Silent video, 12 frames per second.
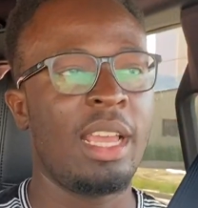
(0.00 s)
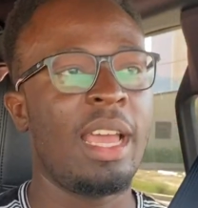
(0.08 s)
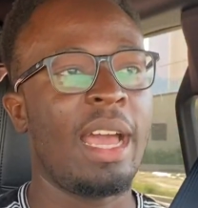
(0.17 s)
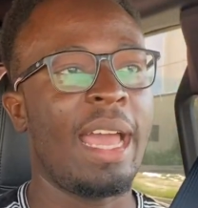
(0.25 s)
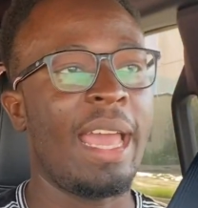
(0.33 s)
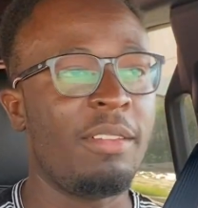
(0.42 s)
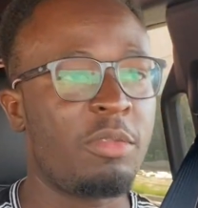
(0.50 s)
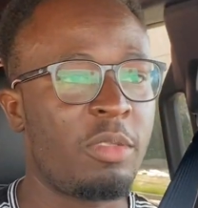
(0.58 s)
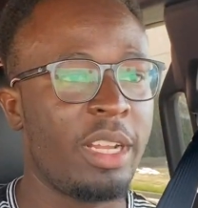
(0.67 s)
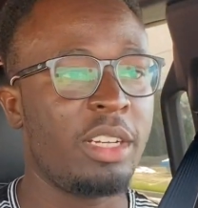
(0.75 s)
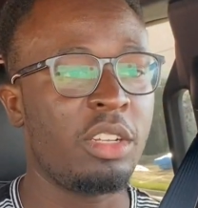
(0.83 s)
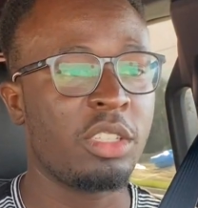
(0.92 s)
I have
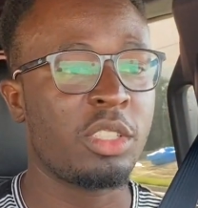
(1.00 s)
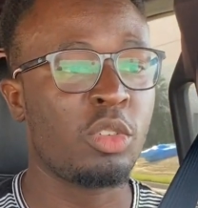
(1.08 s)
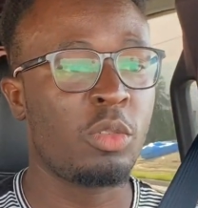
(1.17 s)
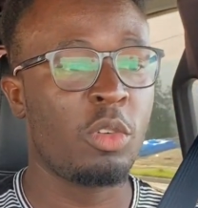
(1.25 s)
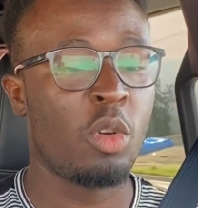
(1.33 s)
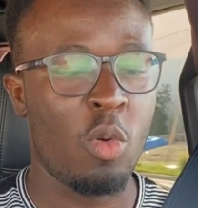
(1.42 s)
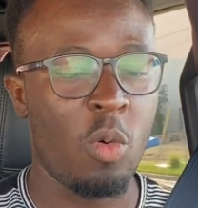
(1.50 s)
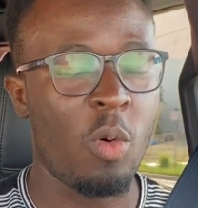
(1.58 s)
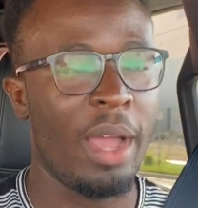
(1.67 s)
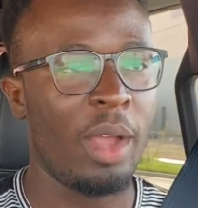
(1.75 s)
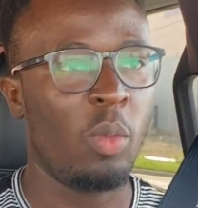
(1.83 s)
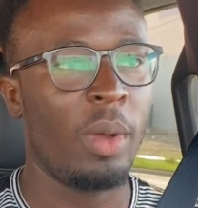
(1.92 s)
read does
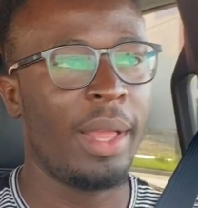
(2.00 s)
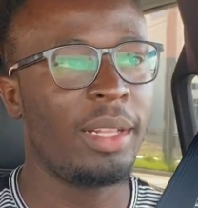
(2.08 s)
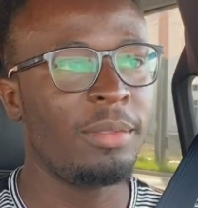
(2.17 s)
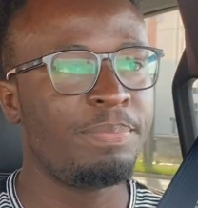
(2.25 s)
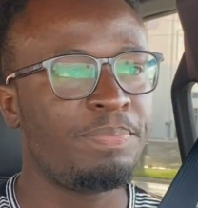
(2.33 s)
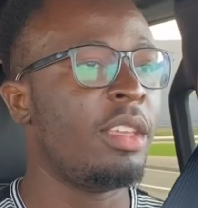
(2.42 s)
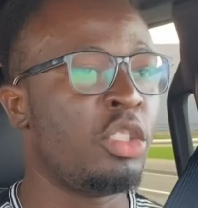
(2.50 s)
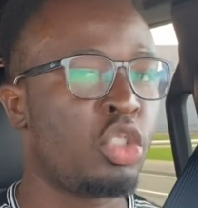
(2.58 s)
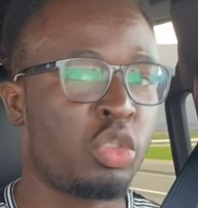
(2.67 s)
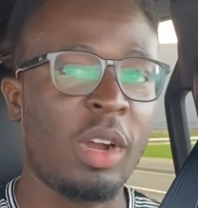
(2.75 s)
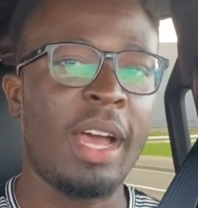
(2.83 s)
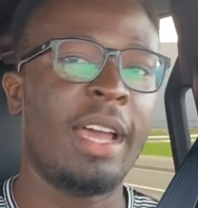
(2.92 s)
quite well. The
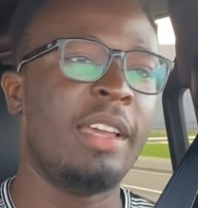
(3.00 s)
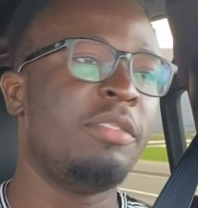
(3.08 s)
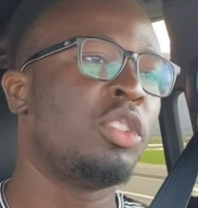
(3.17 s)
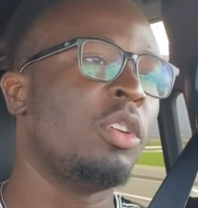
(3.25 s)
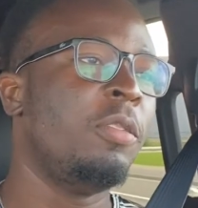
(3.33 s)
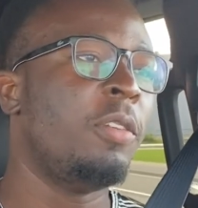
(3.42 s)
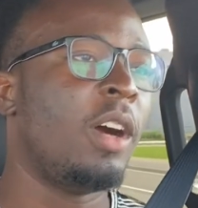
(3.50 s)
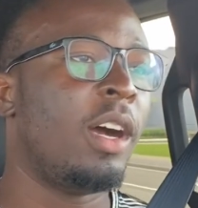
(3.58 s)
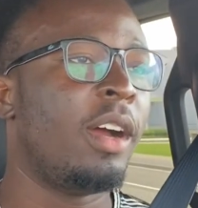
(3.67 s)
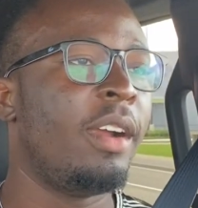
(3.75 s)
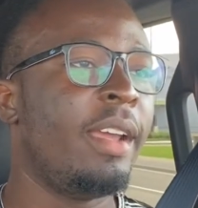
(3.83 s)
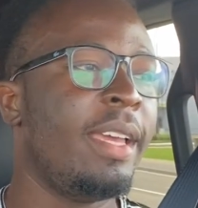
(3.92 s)
drive so
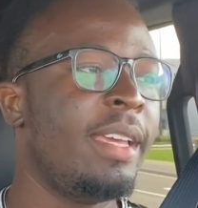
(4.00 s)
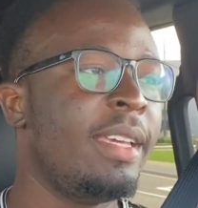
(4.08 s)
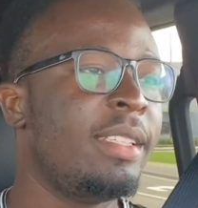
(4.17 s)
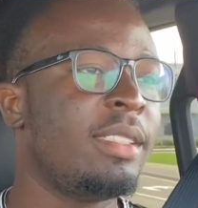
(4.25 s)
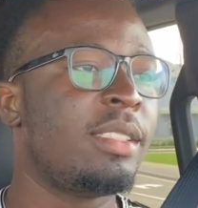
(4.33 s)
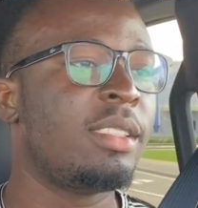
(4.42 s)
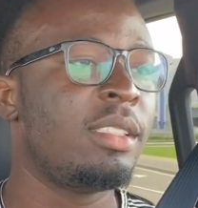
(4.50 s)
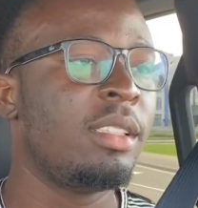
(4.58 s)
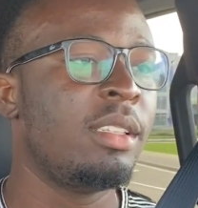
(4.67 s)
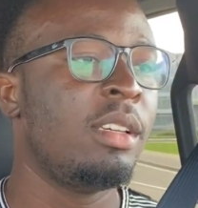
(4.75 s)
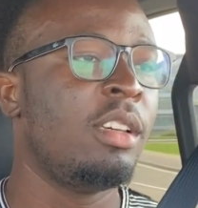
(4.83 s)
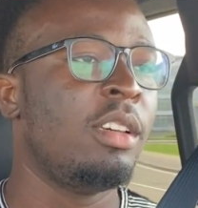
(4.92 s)
far is
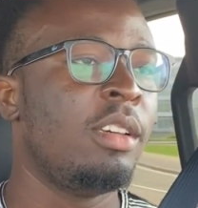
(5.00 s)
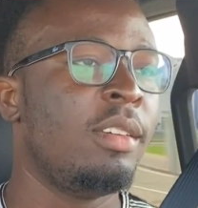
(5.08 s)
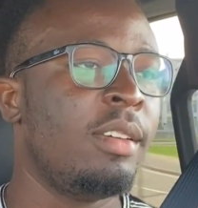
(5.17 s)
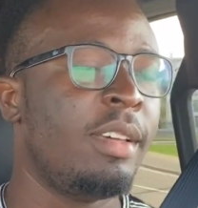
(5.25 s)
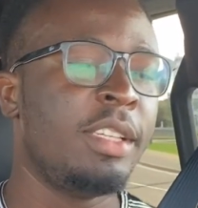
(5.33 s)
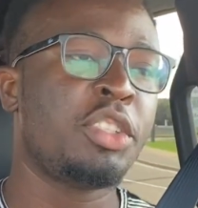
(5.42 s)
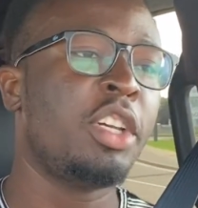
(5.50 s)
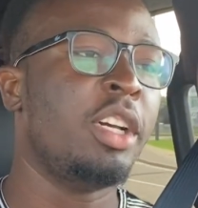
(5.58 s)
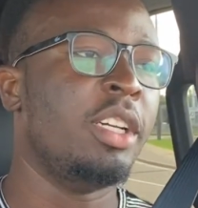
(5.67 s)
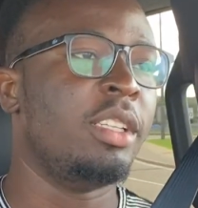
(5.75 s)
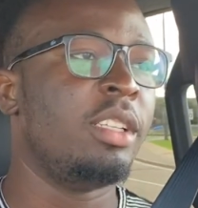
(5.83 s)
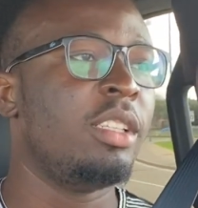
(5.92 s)
good.